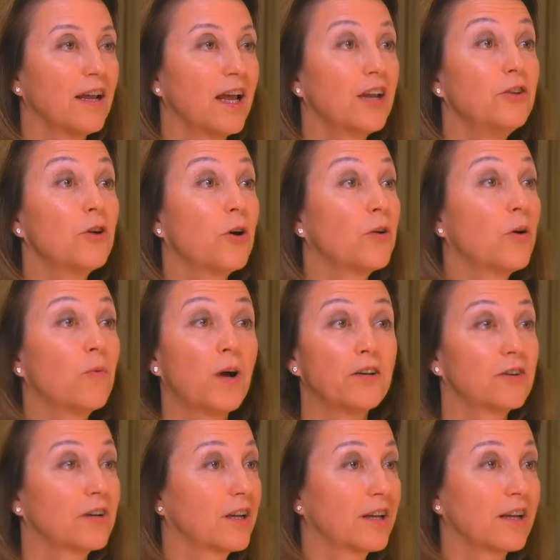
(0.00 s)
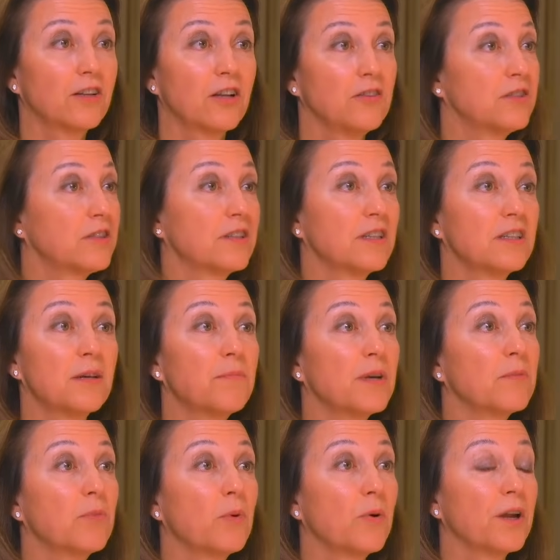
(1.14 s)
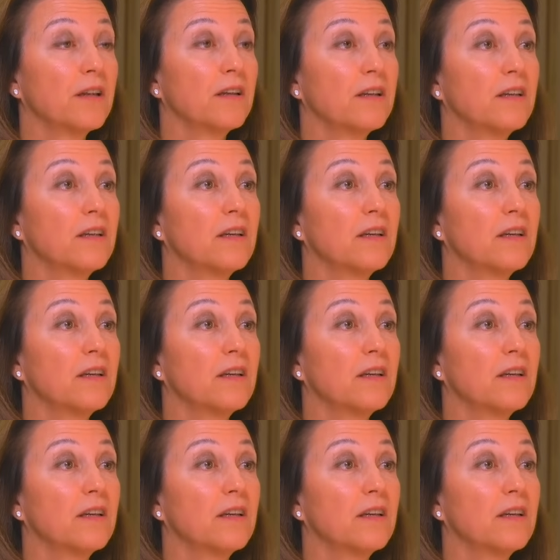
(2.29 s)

and you don't know when you're getting close to the tipping point